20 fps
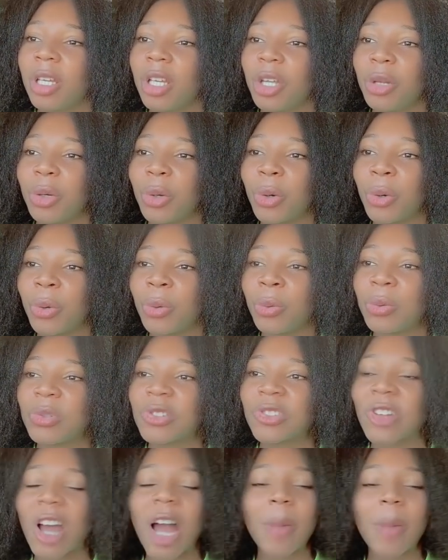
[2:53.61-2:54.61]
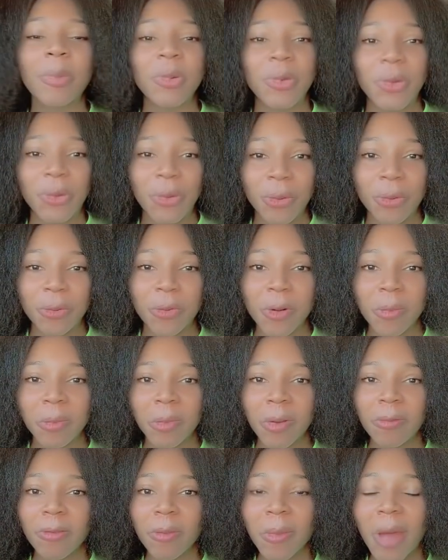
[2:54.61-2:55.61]
you know stop you from
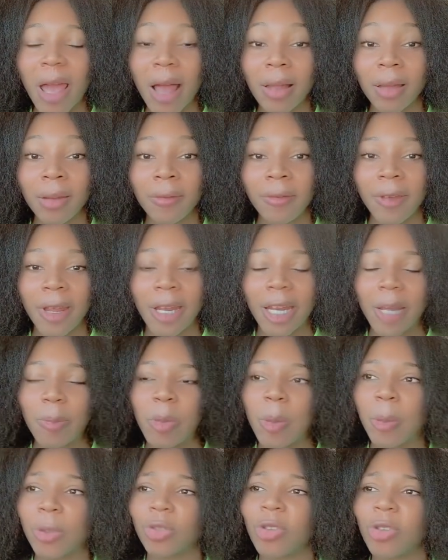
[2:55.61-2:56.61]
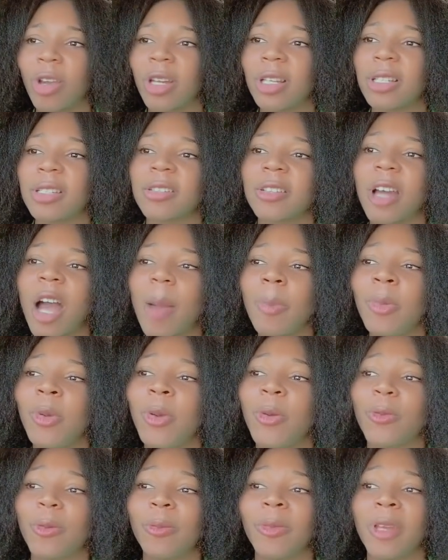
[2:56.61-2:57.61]
from elevating people trying to stop
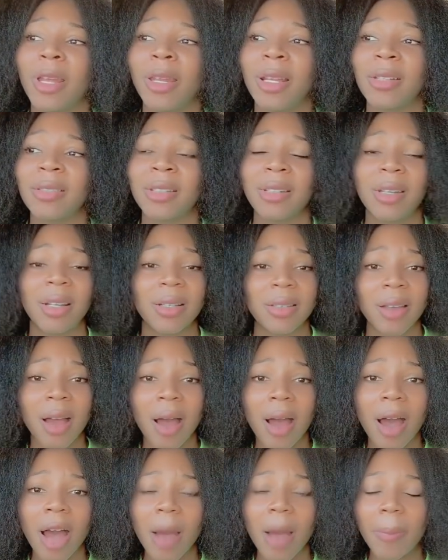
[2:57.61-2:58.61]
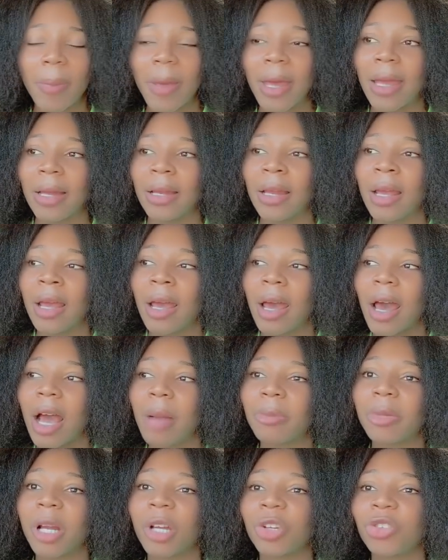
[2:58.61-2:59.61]
you from getting to the top and
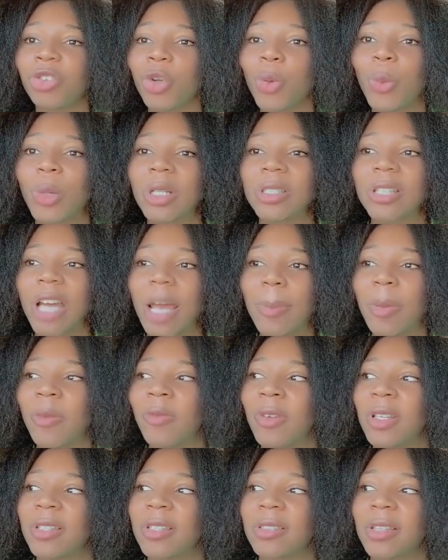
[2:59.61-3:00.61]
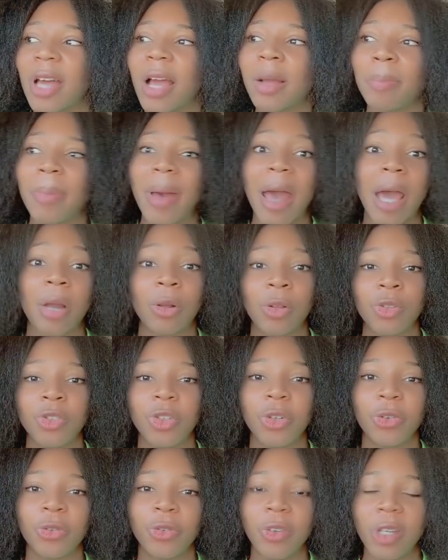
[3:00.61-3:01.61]
i'm not sure what type of exact battles
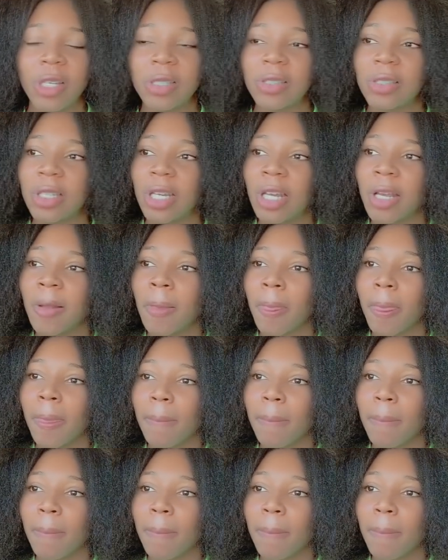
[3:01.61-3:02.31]
you're facing